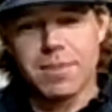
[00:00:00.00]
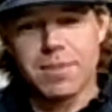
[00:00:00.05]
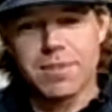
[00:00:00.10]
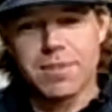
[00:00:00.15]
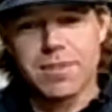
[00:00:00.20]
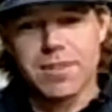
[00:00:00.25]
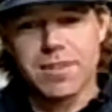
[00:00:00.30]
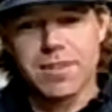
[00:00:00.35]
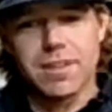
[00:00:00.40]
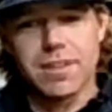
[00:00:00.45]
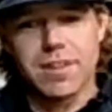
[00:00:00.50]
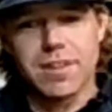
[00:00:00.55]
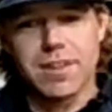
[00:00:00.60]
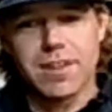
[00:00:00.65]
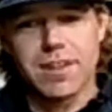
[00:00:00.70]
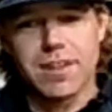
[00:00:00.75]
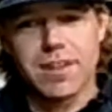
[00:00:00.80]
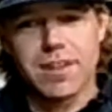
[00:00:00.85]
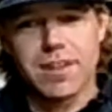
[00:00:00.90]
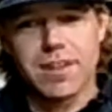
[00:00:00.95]
a
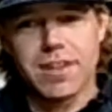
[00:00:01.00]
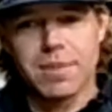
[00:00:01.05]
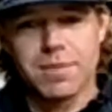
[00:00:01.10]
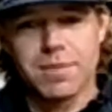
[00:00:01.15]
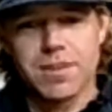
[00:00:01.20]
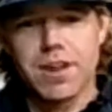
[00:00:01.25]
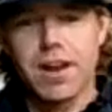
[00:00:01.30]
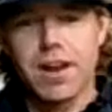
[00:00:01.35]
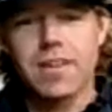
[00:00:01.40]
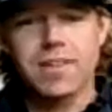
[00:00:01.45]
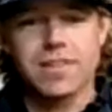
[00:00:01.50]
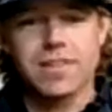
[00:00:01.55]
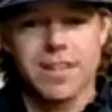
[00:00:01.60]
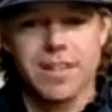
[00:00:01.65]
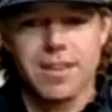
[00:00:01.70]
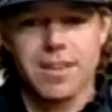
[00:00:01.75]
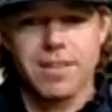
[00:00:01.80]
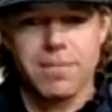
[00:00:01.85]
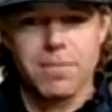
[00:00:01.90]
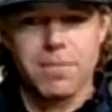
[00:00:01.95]
he was
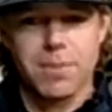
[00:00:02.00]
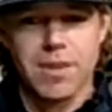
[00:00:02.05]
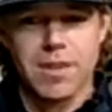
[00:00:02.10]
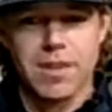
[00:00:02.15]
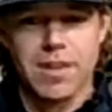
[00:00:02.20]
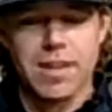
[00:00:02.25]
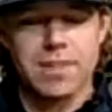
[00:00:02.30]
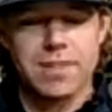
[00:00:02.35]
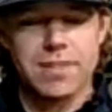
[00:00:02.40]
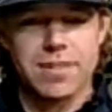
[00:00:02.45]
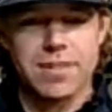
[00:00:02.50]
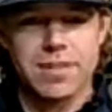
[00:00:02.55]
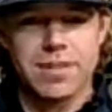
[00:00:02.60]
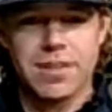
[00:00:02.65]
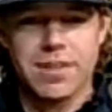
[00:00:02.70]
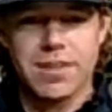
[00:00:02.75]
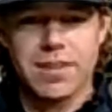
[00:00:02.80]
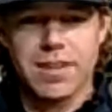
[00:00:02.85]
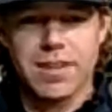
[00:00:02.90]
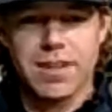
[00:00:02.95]
constantly giving me a lesson,
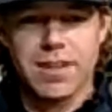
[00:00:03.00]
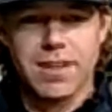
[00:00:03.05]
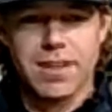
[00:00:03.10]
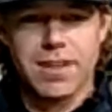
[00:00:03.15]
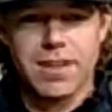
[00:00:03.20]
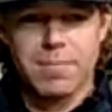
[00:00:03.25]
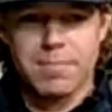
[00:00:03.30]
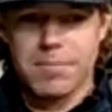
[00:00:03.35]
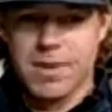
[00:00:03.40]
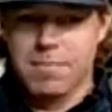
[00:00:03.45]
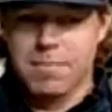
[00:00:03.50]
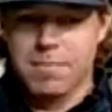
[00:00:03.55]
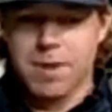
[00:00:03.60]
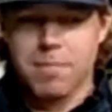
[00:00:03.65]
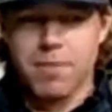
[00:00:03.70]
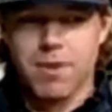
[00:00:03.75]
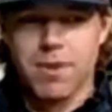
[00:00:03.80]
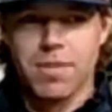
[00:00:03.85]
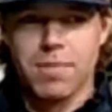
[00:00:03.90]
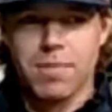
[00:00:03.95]
me and
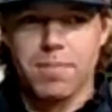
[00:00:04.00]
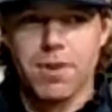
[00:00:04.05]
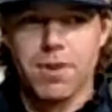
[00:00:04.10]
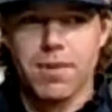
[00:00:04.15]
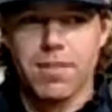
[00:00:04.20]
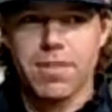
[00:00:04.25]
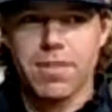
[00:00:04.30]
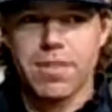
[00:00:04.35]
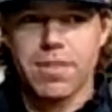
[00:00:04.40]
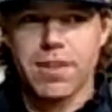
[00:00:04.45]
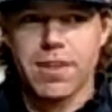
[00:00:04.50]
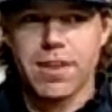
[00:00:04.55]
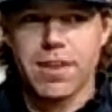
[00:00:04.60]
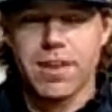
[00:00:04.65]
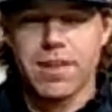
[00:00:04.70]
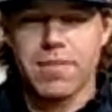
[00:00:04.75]
my brother both,